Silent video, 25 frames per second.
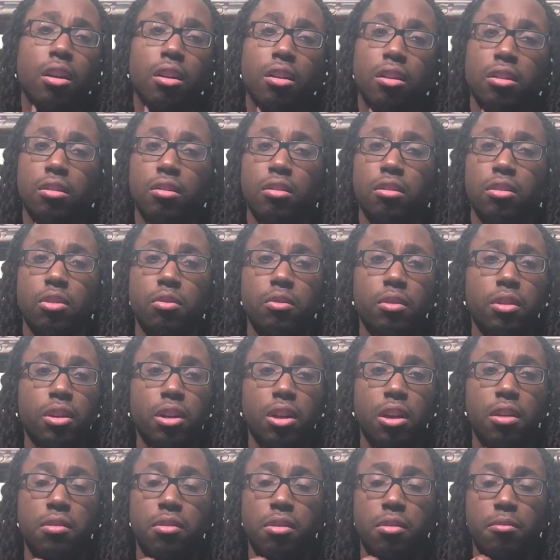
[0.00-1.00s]
you can
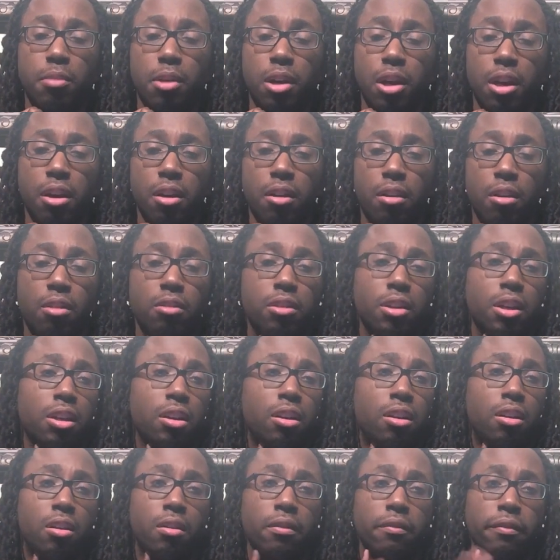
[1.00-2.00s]
love somebody all day
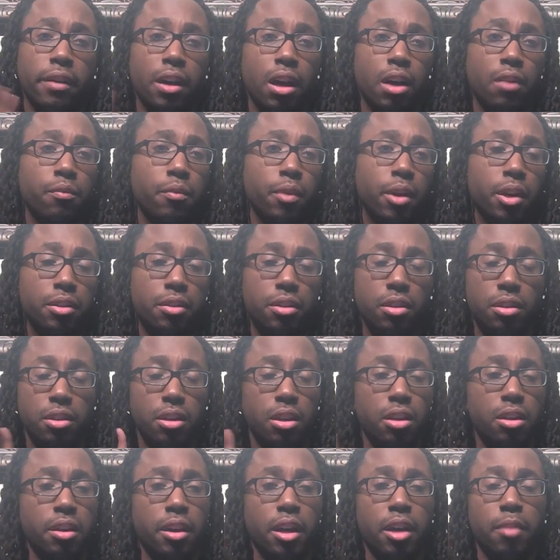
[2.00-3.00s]
long, five ways to
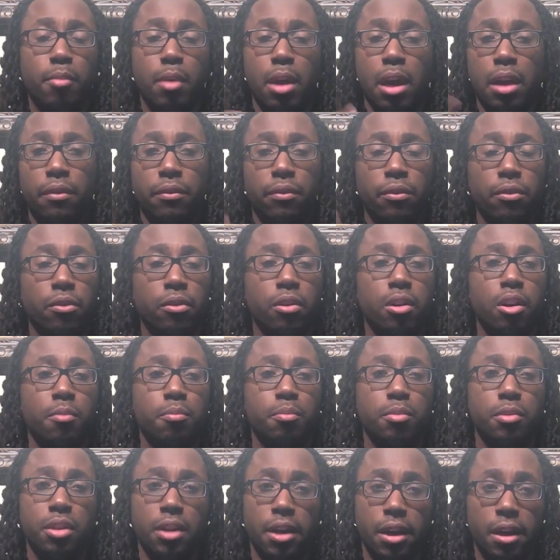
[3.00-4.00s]
Sunday, back, forward,
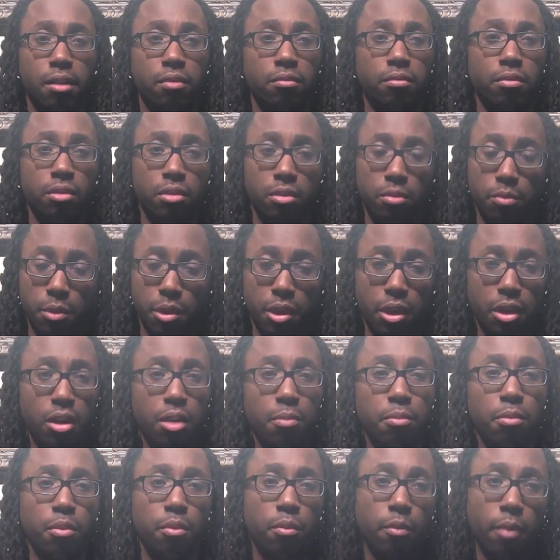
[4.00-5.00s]
up, down, swing it
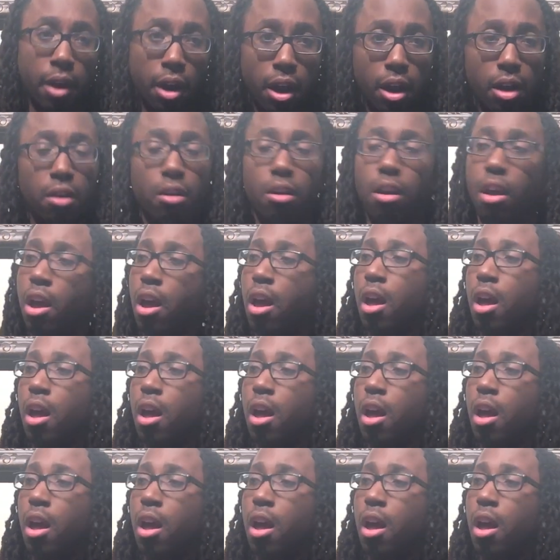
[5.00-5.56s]
up and around.